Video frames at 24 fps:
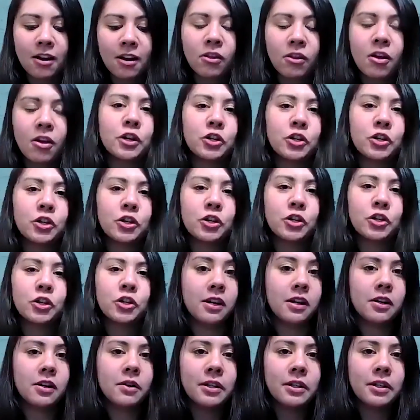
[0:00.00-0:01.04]
a lot
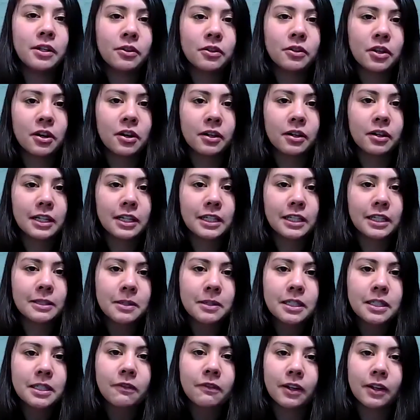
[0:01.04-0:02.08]
trickier when you're talking
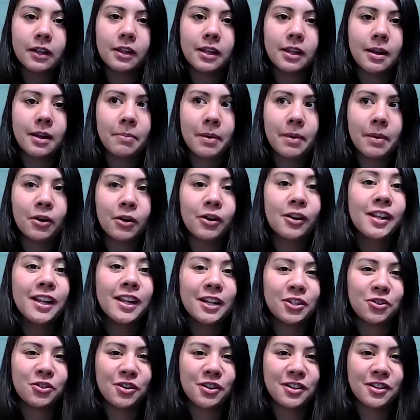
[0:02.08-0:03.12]
specifically about
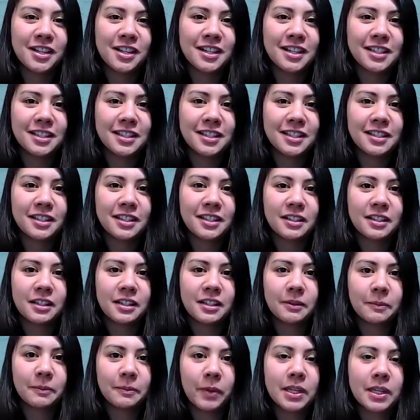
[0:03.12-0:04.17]
electronics?
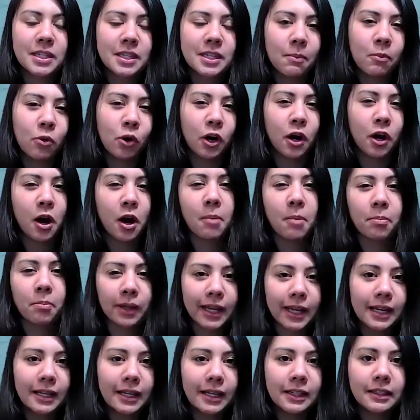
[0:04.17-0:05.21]
Is it more
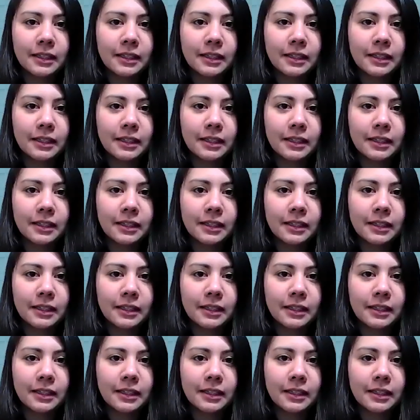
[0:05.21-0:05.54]
complicated?